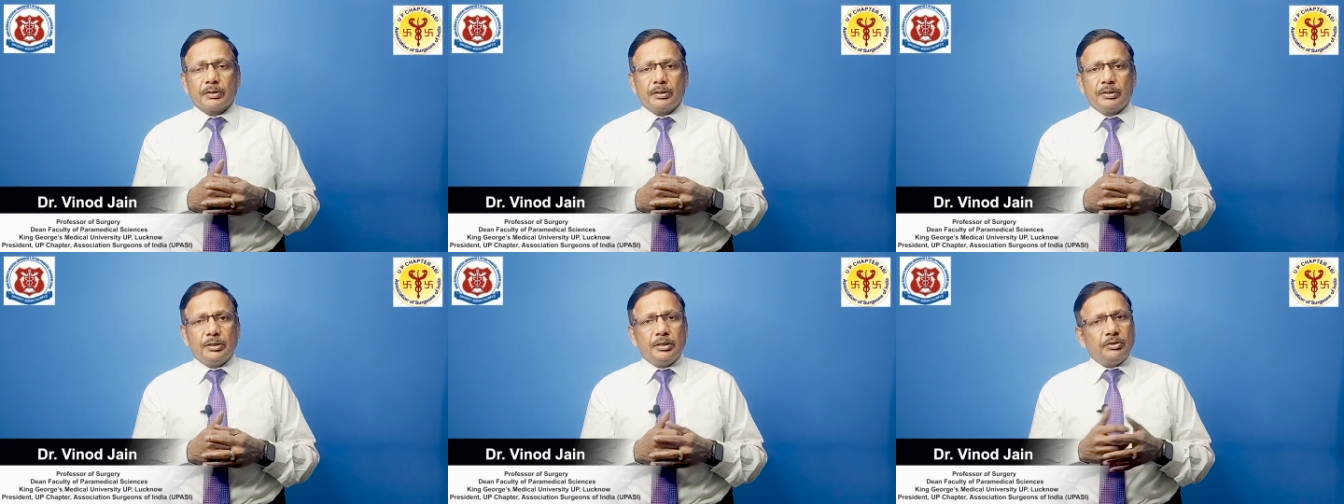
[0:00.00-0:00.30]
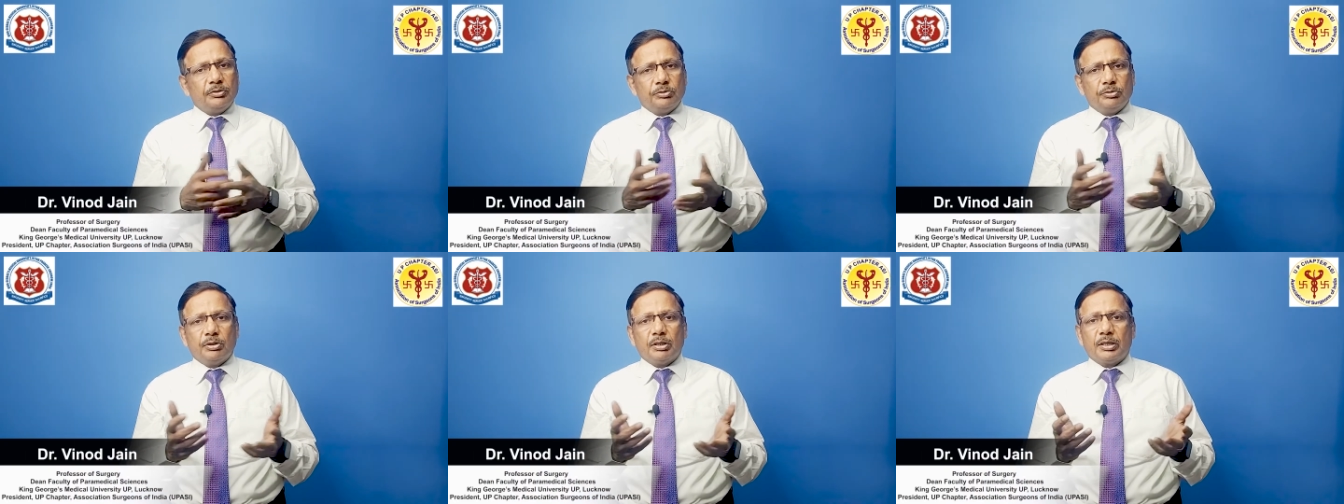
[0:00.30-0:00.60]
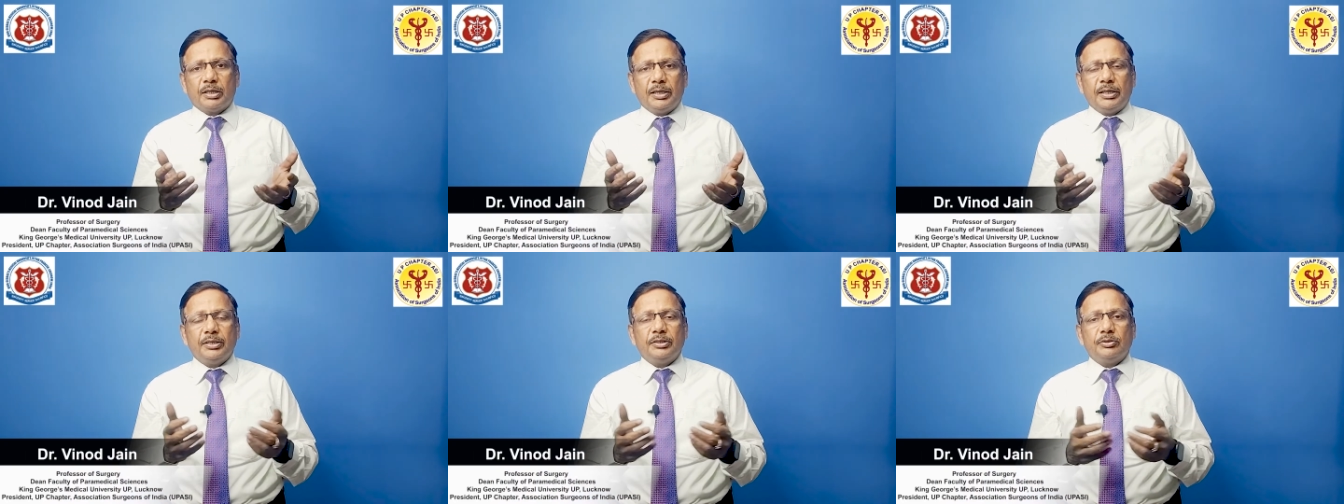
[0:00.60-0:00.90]
Yes, you are
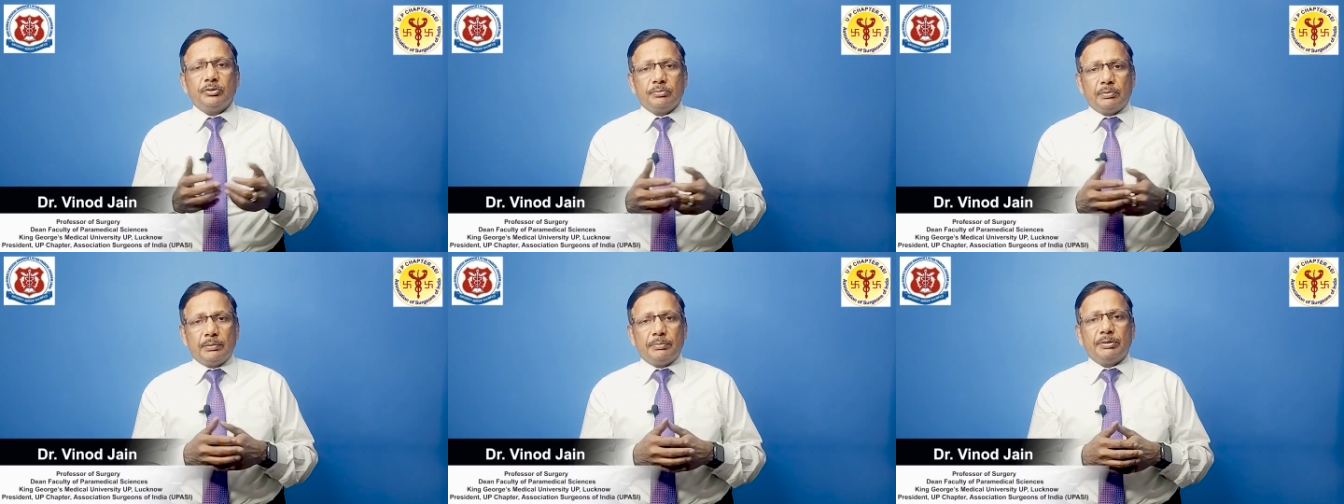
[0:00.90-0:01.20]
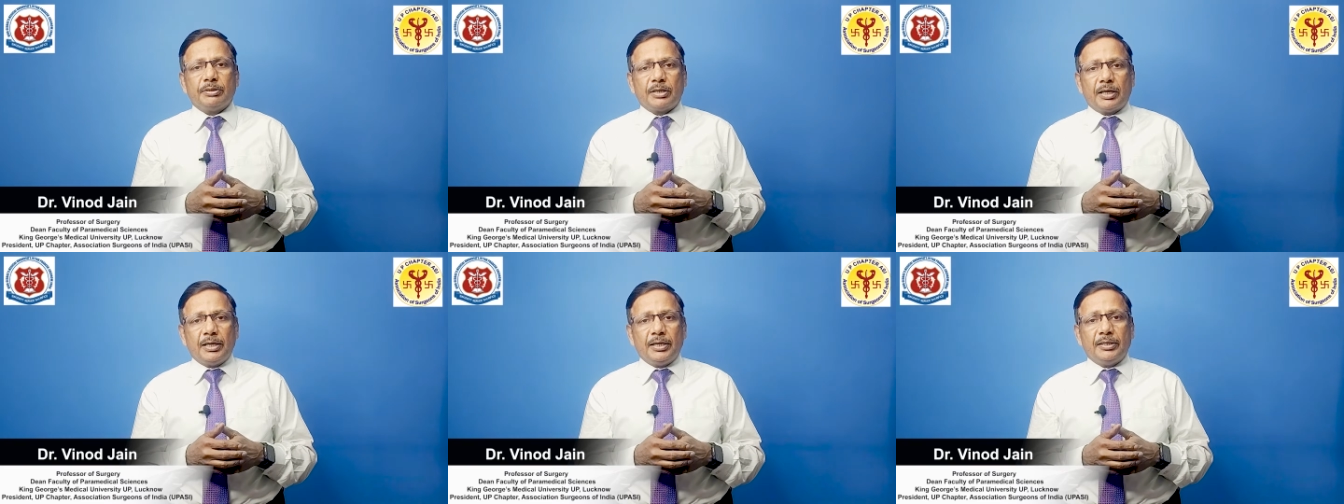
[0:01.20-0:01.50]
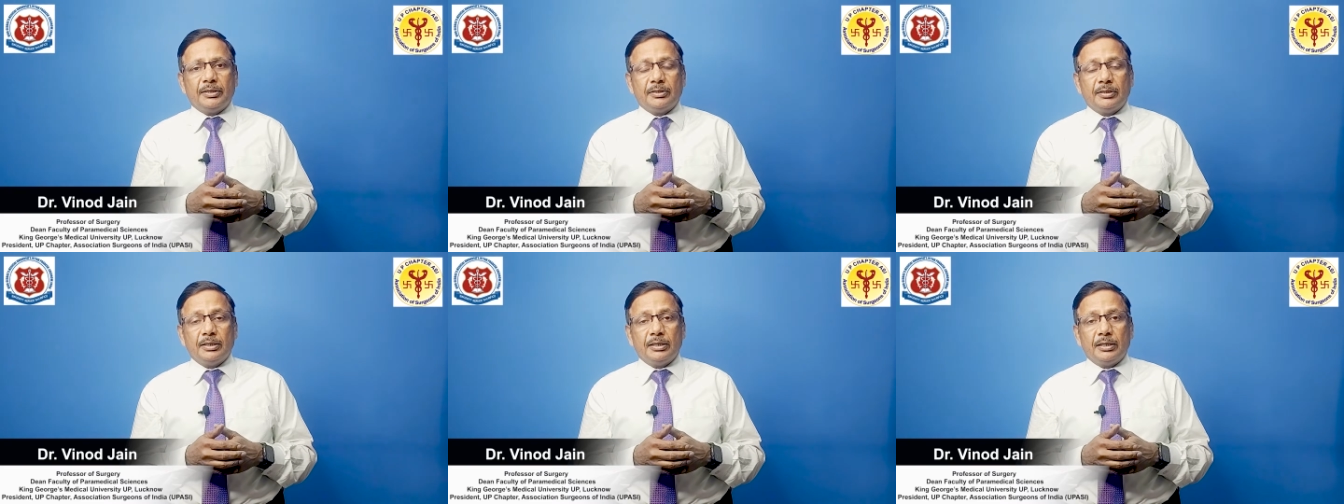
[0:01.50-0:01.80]
right, you may be
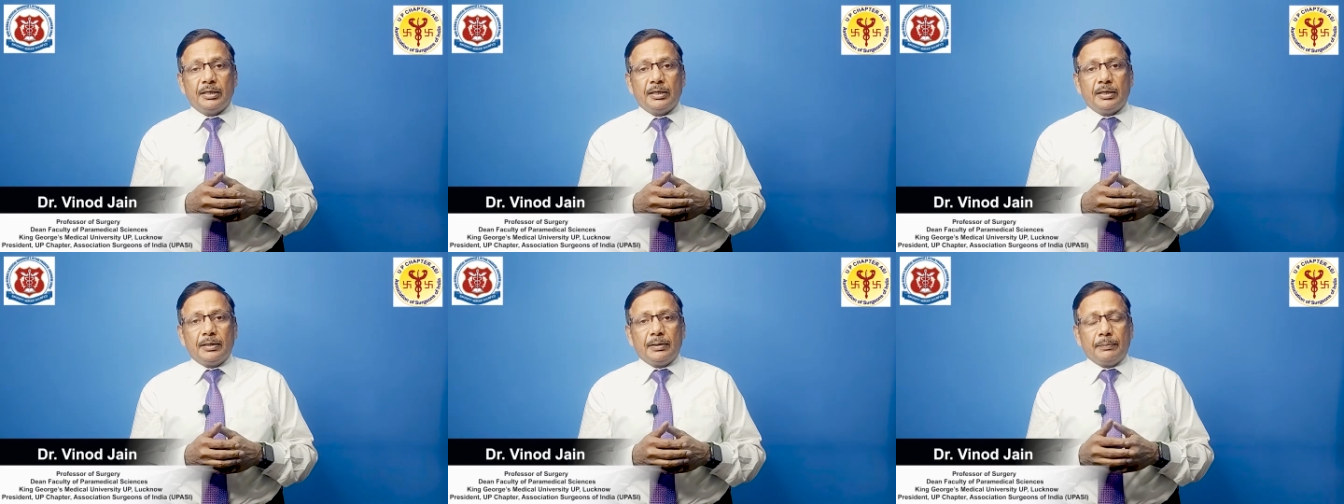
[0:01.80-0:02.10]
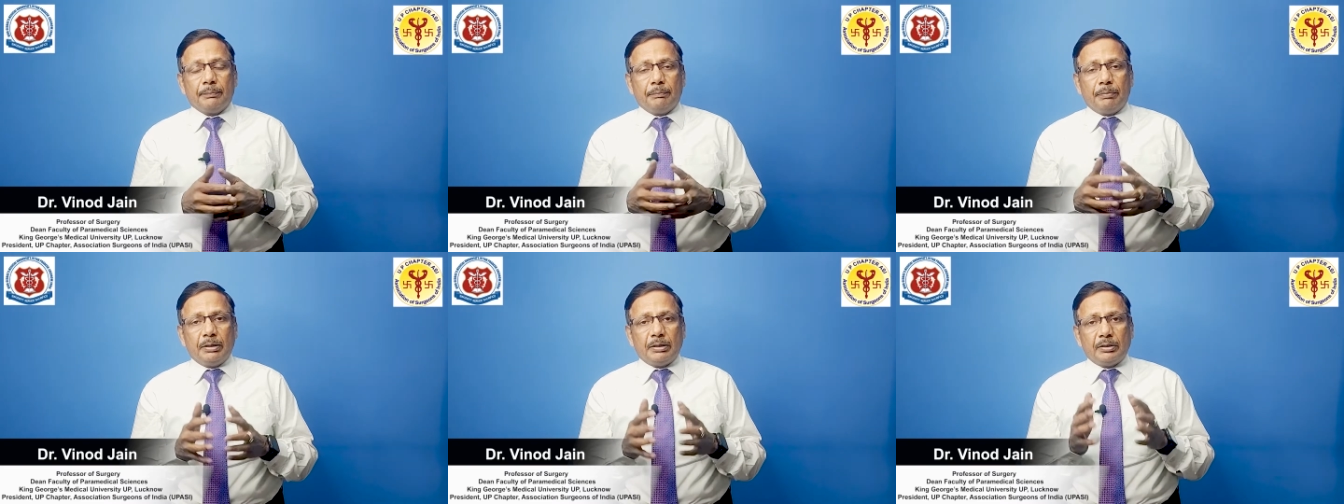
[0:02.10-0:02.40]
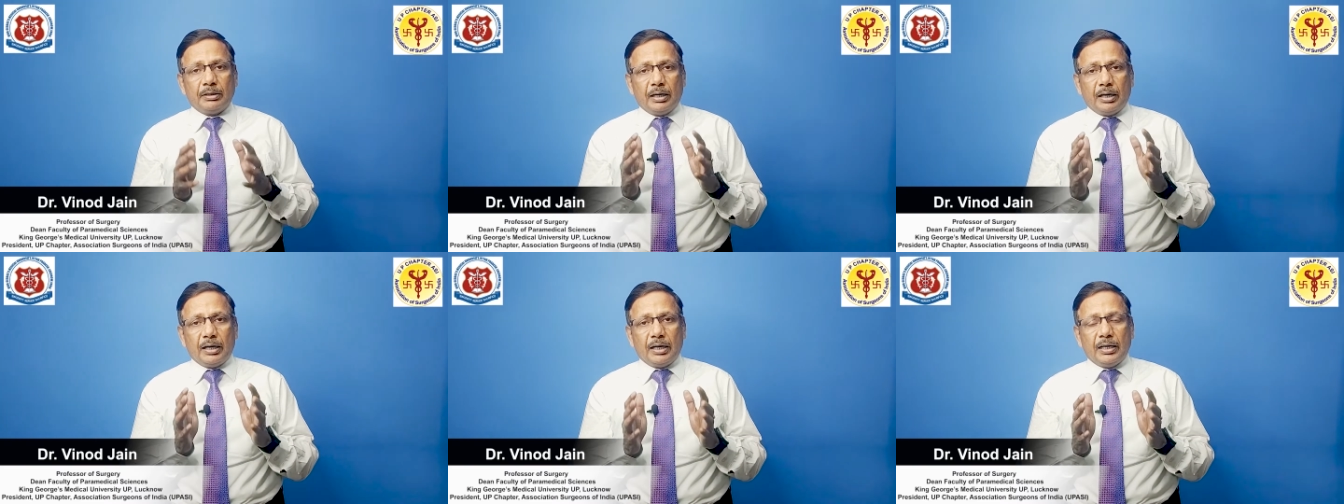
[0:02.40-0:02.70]
right.
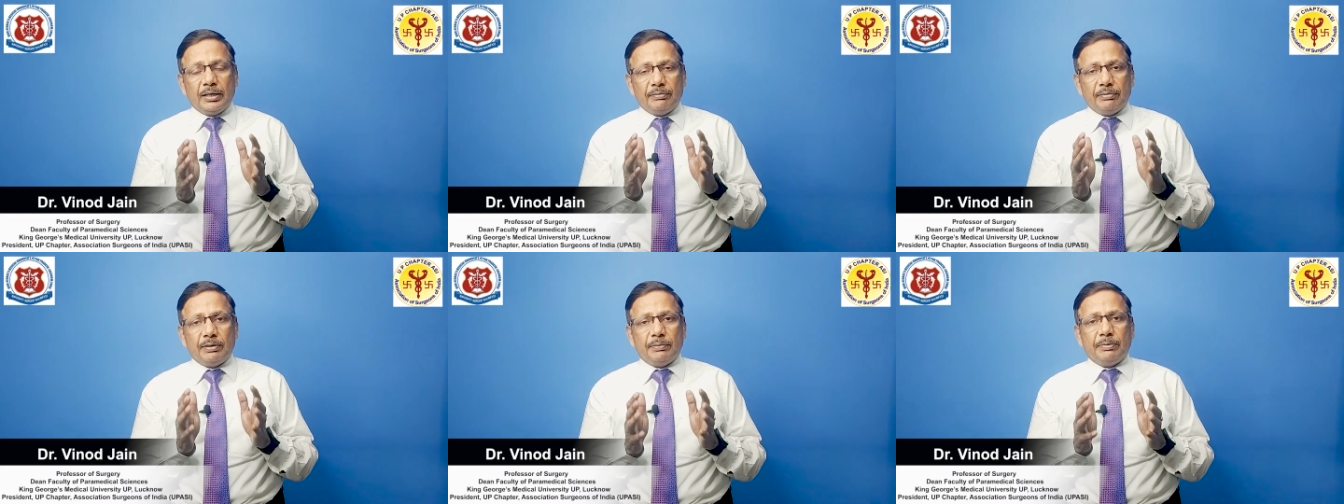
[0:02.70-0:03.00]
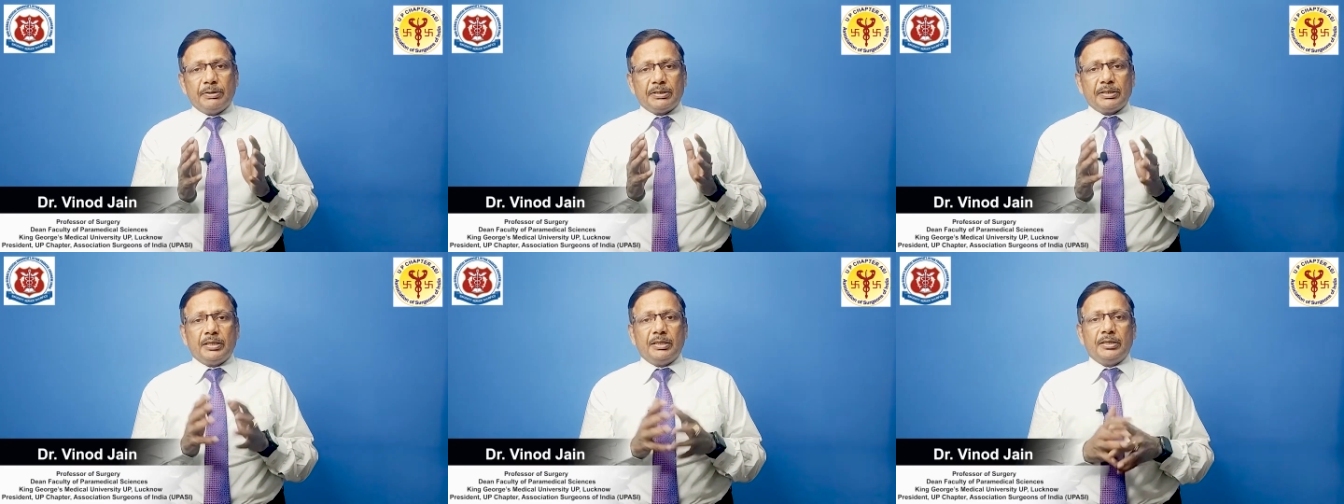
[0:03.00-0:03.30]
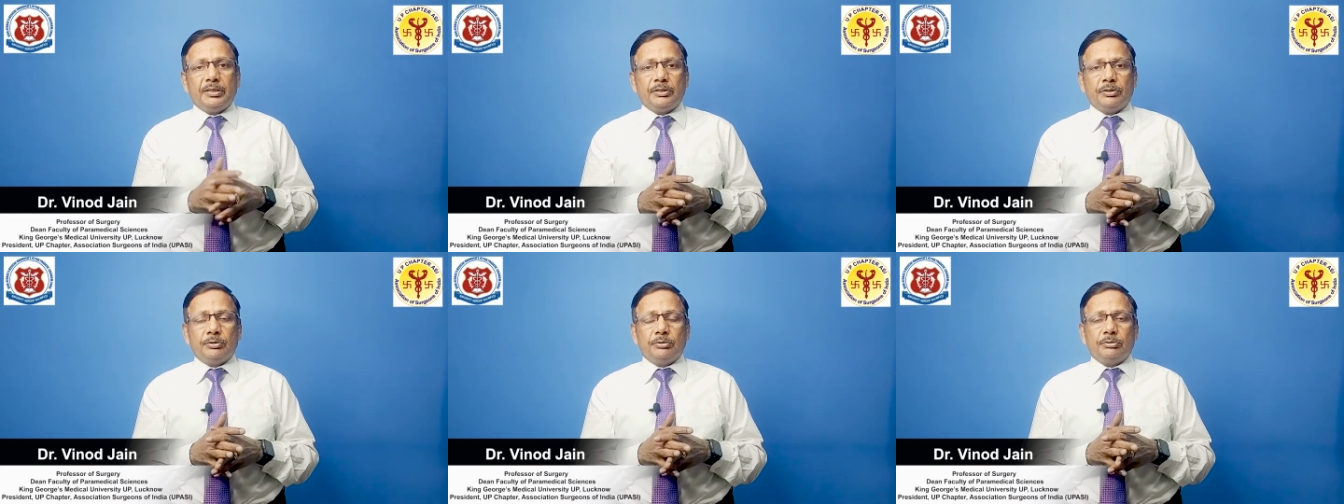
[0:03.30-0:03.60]
But I will be
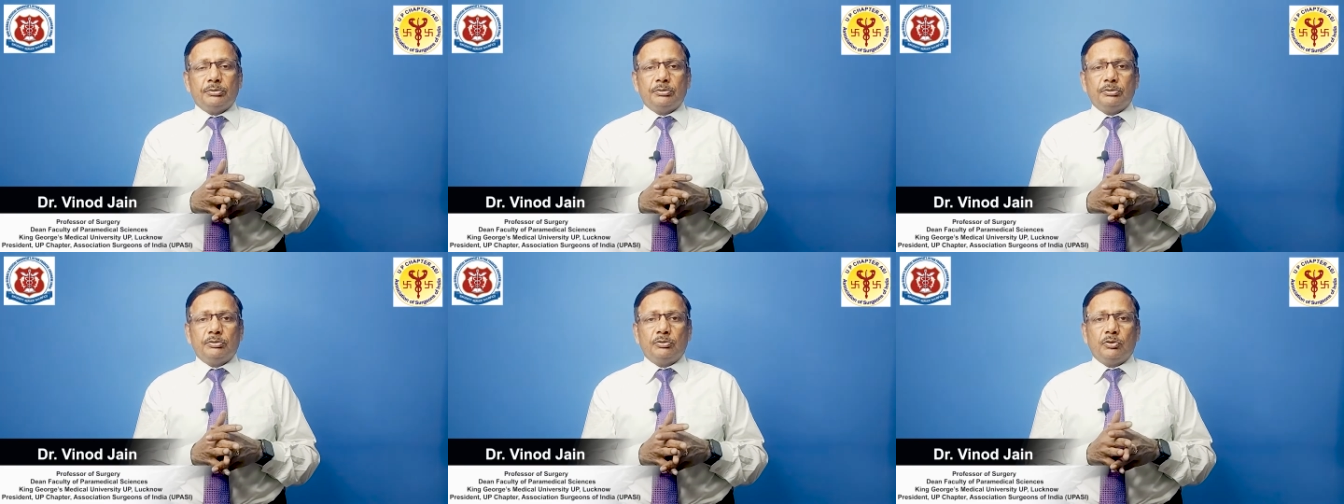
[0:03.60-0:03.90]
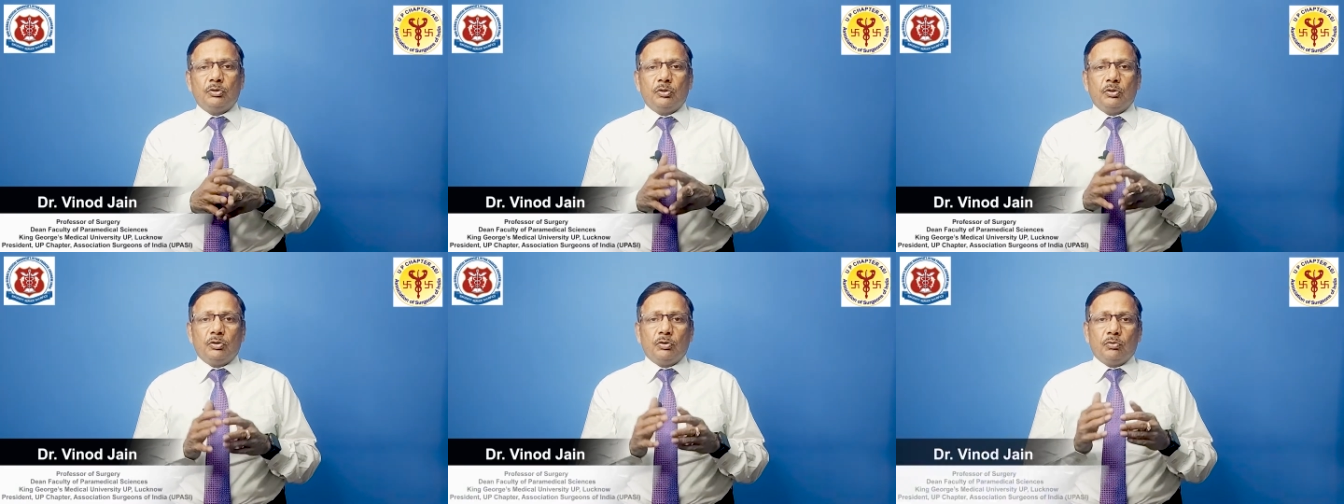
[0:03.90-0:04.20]
telling you,